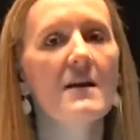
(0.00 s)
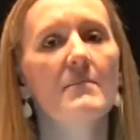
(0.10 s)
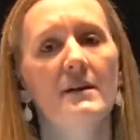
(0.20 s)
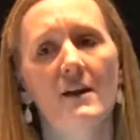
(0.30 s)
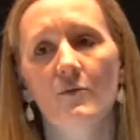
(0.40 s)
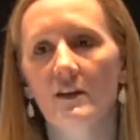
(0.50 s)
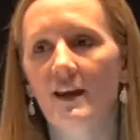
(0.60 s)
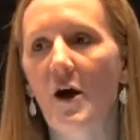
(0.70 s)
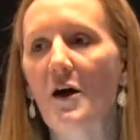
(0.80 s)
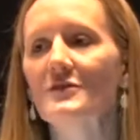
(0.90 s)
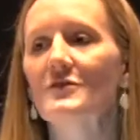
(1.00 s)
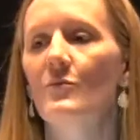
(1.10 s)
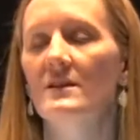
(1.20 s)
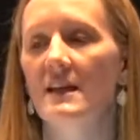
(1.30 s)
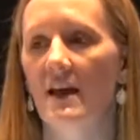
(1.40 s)
But I really also
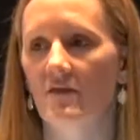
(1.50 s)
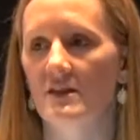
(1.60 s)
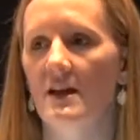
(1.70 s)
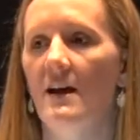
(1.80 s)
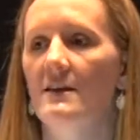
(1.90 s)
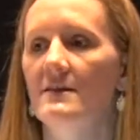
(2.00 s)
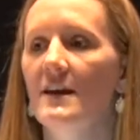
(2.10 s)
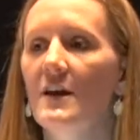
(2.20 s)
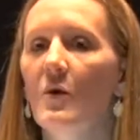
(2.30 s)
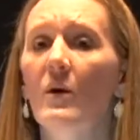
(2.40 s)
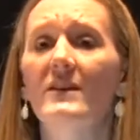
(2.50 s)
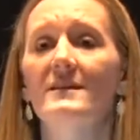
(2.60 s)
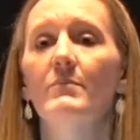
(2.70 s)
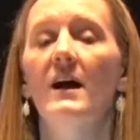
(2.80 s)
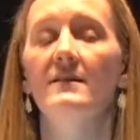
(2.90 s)
want to emphasize what
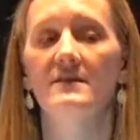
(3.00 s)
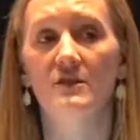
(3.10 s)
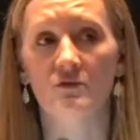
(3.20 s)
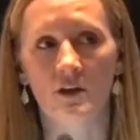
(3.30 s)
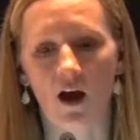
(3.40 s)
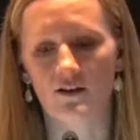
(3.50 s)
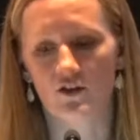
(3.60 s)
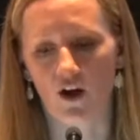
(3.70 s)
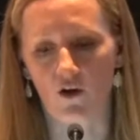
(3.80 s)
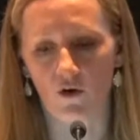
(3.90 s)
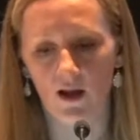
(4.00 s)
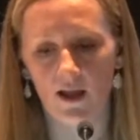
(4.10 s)
these plots do not show.